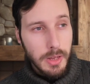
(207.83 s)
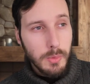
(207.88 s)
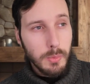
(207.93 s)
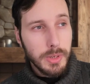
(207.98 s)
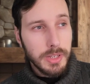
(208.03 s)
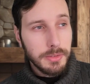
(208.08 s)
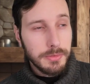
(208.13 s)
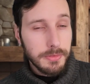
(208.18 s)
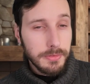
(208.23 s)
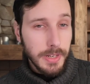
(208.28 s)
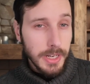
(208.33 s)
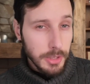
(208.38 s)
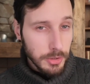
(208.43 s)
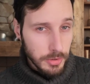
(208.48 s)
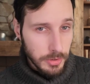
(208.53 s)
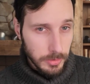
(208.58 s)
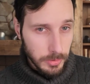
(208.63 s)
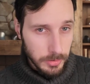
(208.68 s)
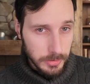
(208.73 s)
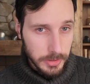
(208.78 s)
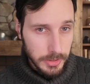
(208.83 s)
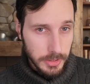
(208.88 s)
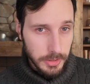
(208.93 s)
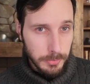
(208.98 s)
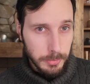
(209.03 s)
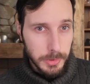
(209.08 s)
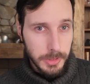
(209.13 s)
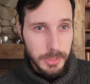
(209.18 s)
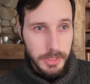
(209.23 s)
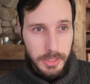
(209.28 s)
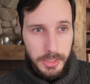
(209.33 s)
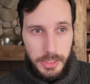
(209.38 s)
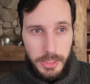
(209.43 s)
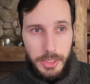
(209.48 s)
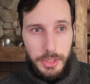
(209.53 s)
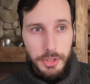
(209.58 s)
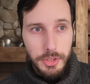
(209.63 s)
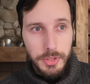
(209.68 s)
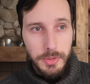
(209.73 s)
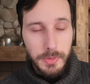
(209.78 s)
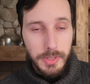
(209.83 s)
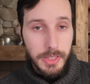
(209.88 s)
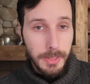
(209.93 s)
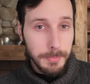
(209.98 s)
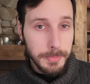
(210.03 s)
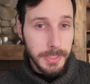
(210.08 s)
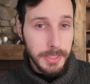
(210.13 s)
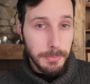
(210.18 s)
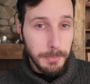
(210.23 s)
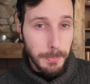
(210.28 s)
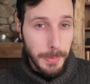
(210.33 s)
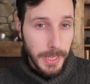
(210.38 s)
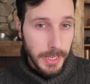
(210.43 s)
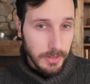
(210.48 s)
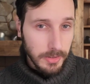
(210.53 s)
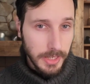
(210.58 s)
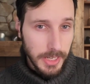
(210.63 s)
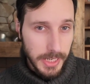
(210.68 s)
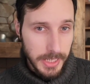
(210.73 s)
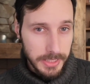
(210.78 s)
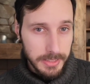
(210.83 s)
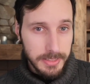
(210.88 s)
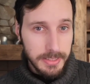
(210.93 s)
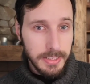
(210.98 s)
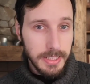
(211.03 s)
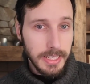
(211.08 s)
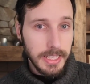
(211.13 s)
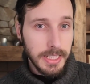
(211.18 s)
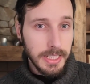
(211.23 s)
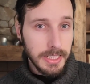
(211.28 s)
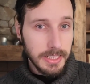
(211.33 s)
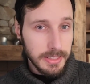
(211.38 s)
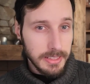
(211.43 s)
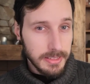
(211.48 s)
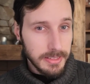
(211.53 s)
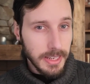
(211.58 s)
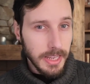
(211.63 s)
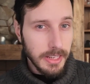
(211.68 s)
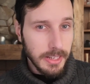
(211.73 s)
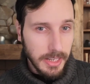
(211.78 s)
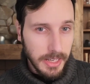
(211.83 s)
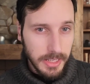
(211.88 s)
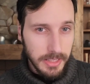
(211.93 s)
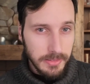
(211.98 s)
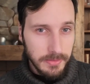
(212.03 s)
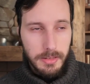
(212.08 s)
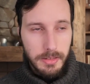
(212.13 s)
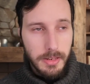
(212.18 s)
when French soldiers were urged to dip their bayonets in cyanide.